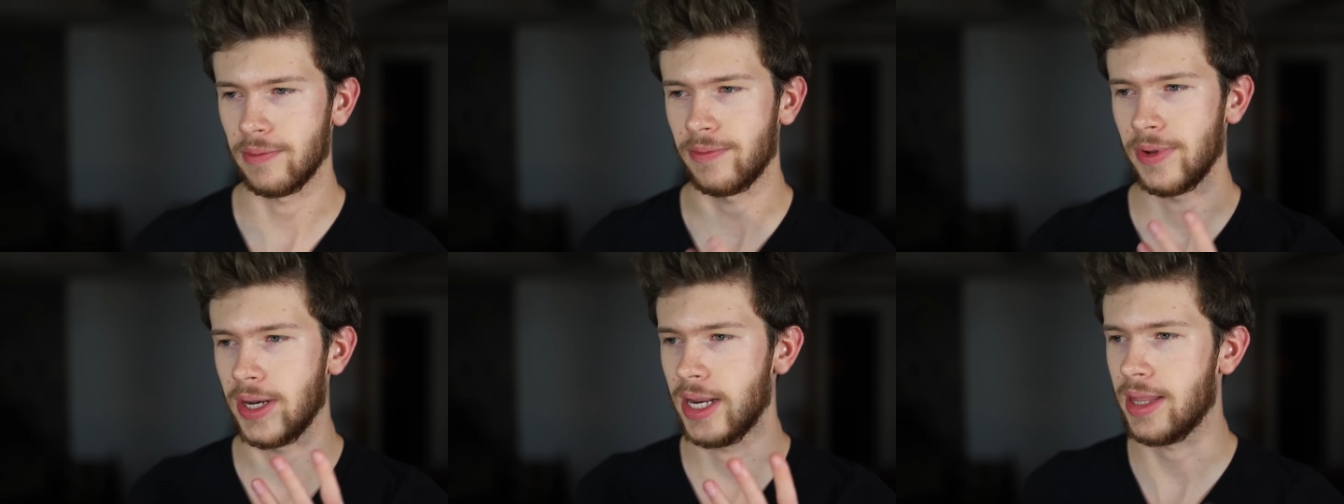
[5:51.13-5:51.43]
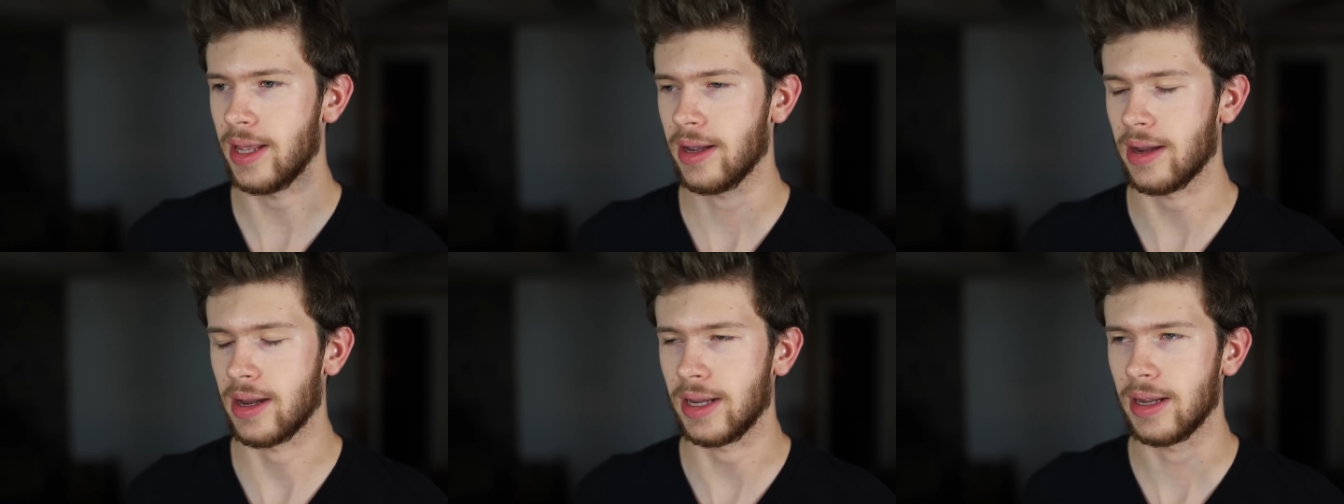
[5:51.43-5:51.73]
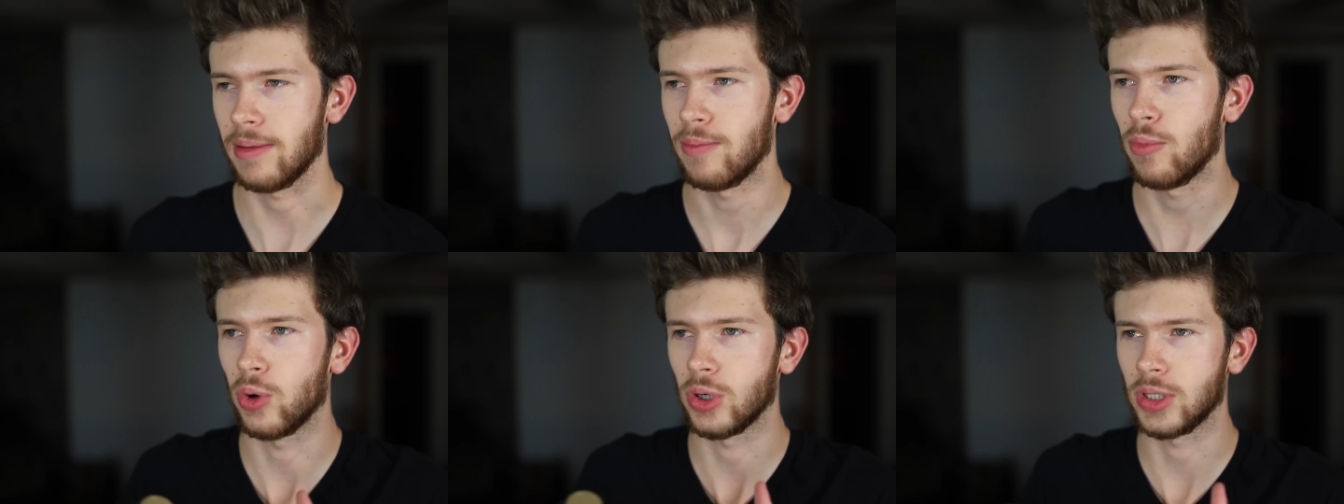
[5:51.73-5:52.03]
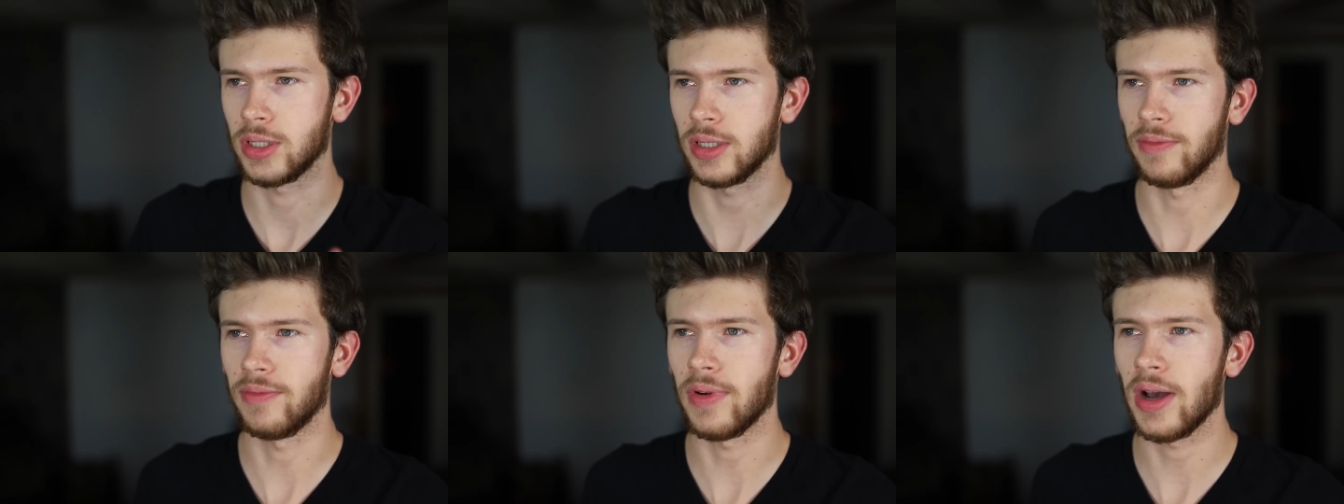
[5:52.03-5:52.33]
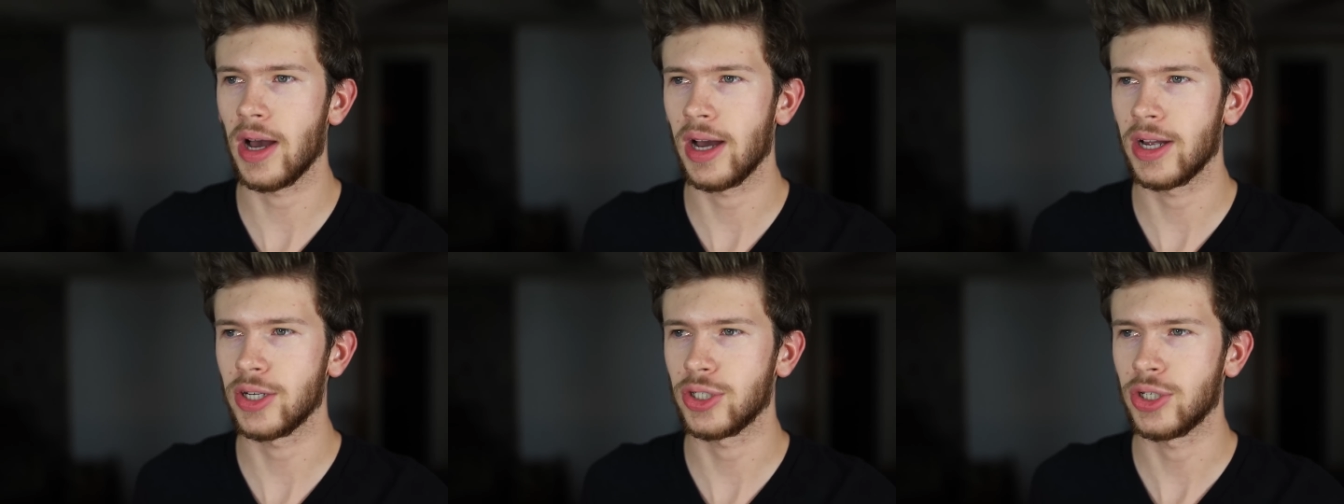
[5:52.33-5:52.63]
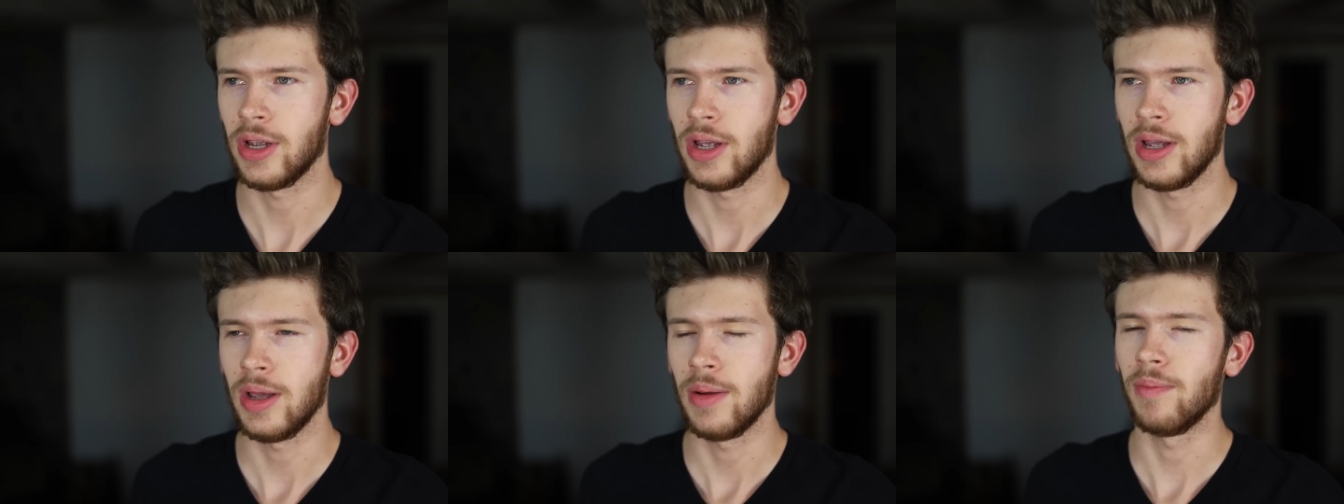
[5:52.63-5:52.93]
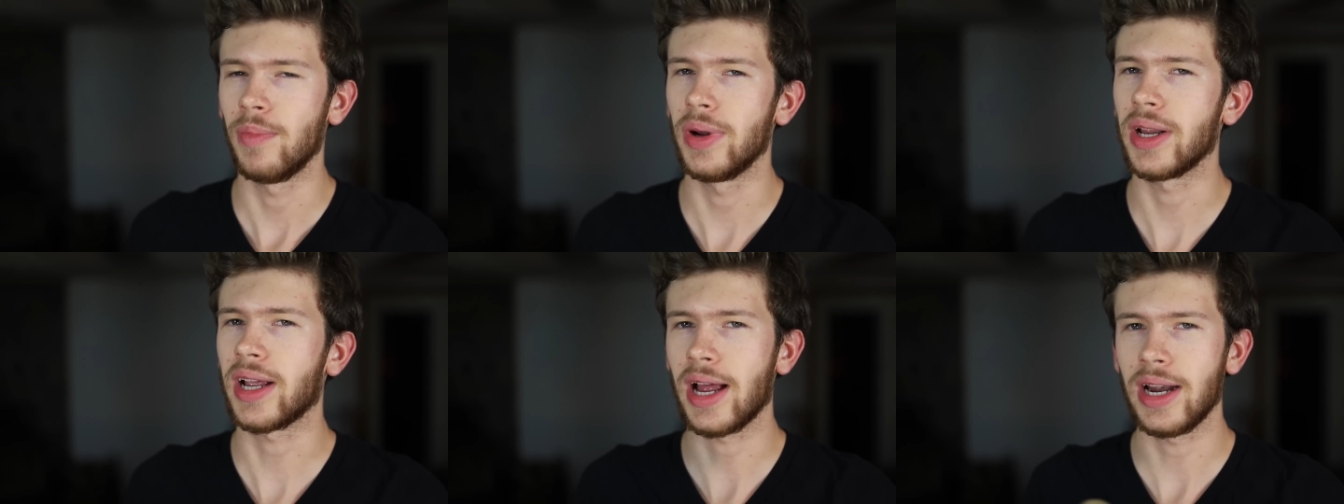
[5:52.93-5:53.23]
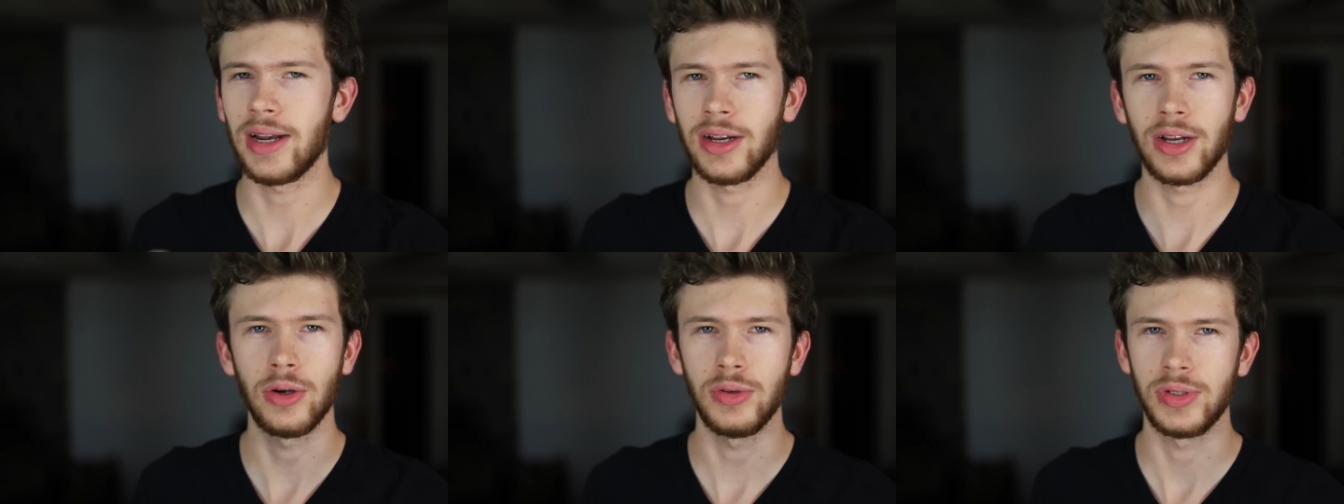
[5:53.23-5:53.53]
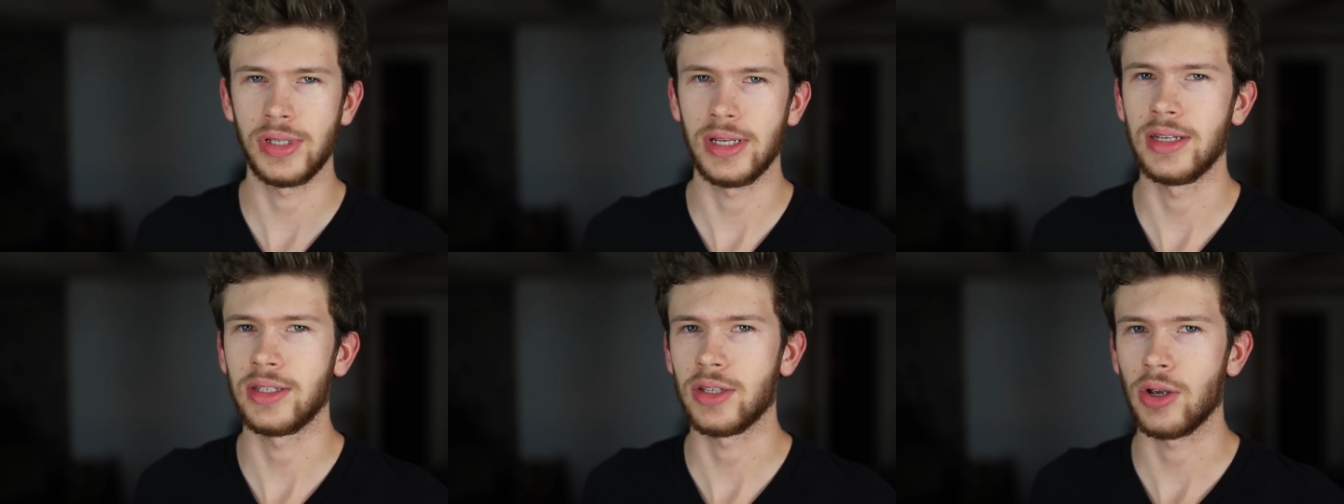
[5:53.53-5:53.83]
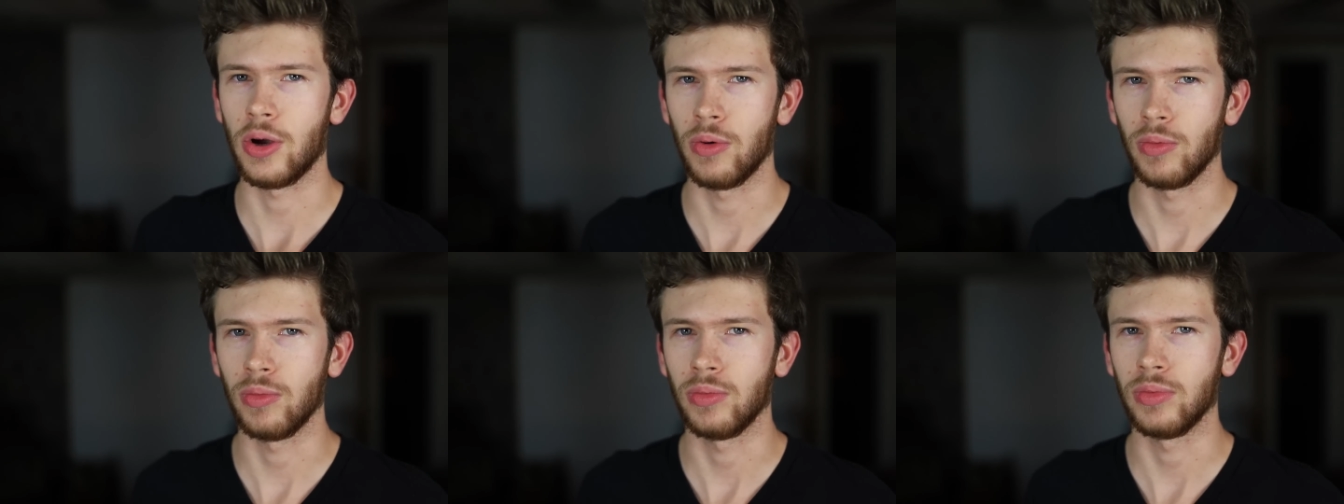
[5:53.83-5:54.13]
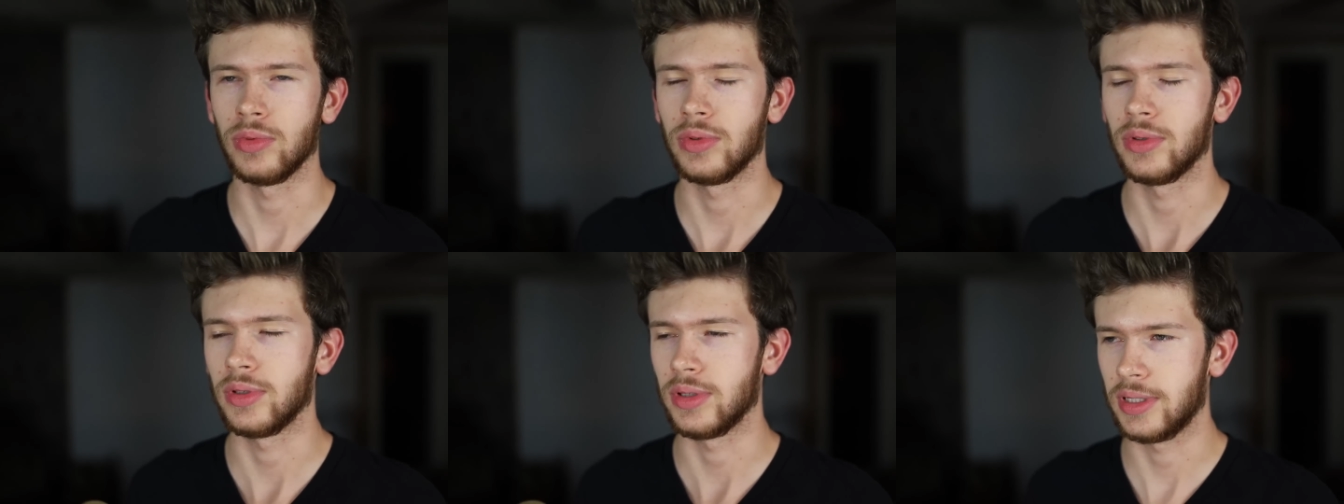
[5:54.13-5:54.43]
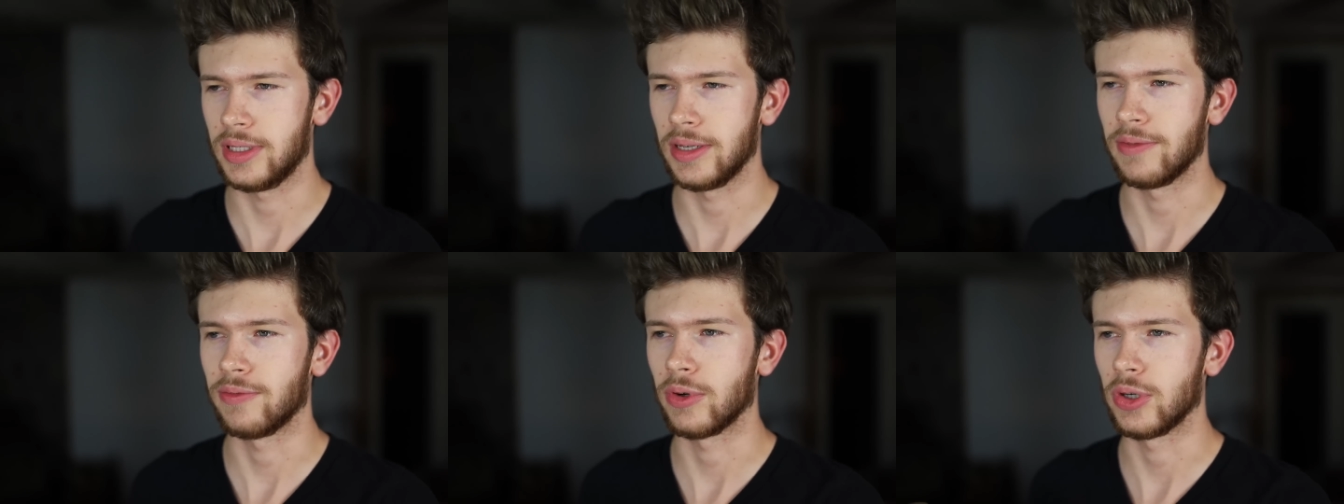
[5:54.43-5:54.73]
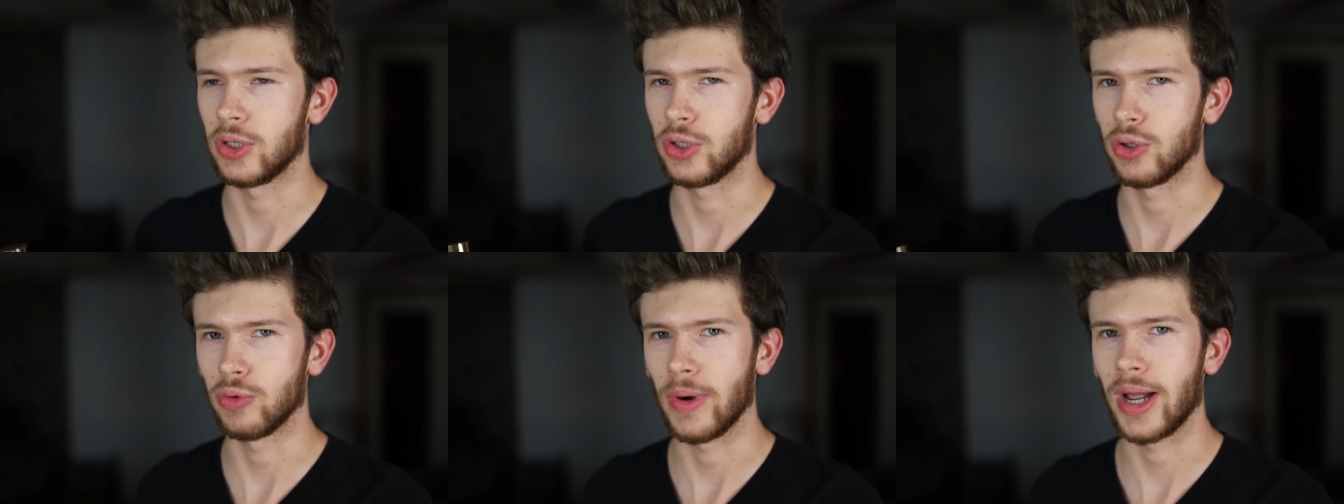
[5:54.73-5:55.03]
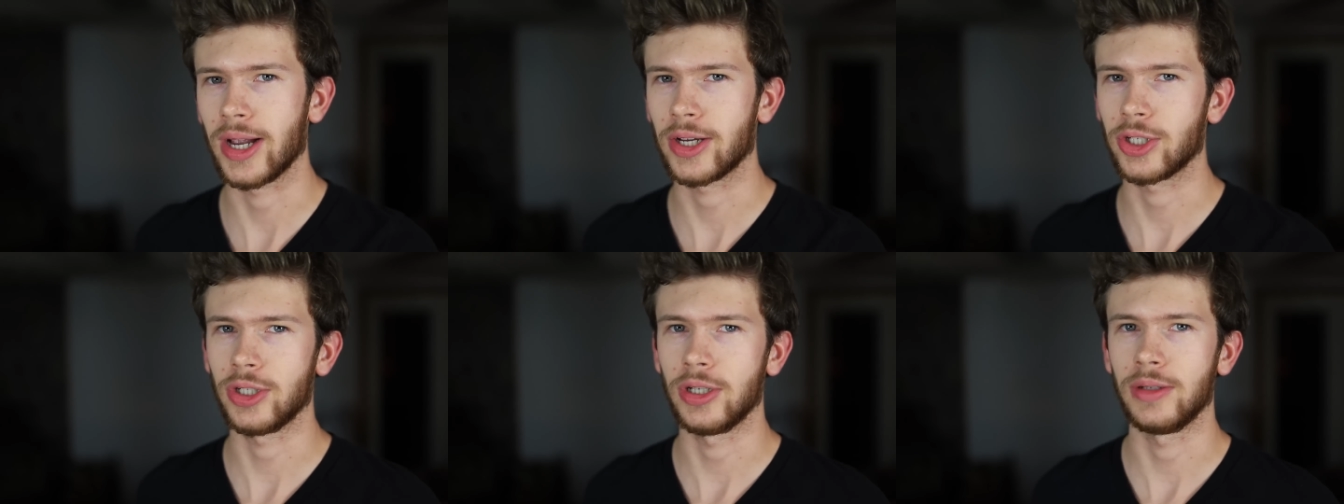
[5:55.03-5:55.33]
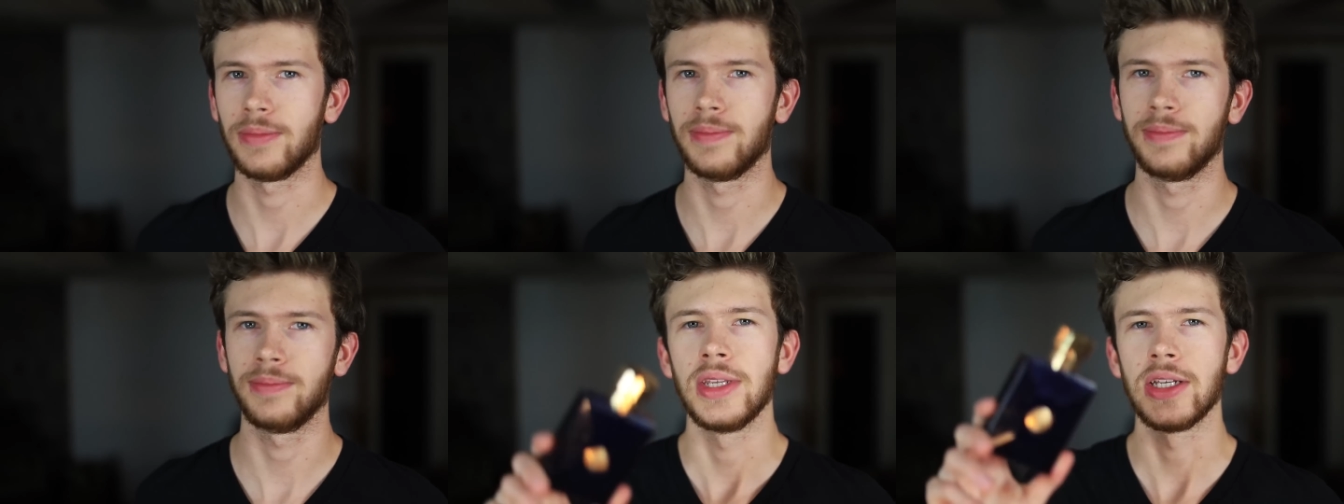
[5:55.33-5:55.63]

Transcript: If anything, I get more Sauvage, but it kind of goes in its own different direction.